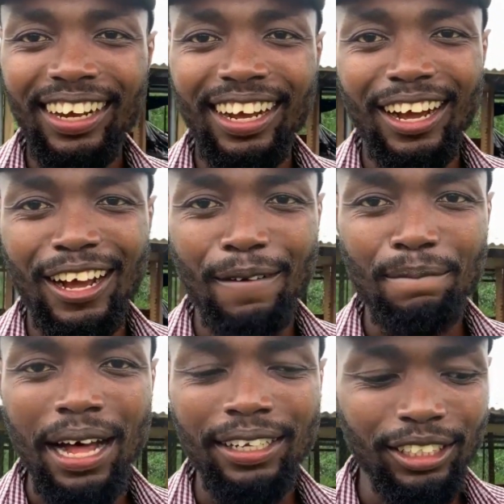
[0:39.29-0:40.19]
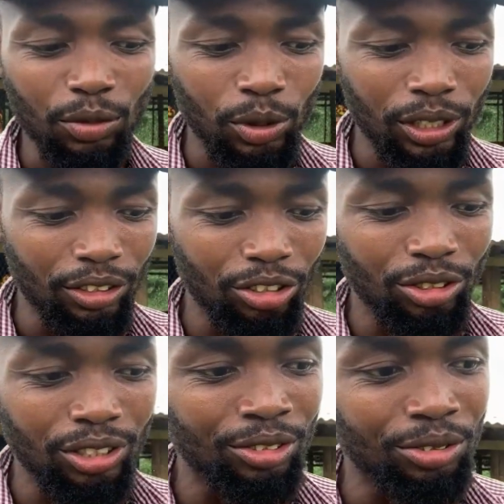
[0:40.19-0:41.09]
I just wanted to
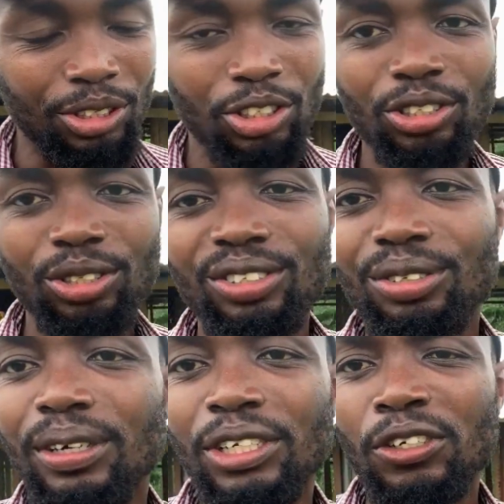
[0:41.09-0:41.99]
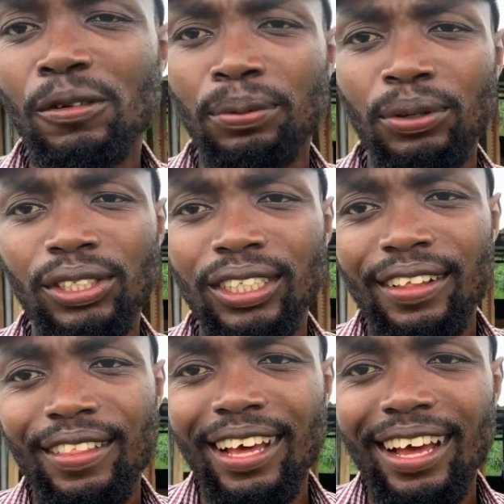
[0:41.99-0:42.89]
introduce you to a new
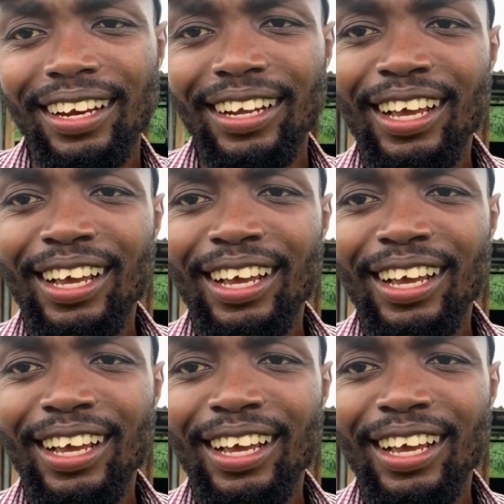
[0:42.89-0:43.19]
project that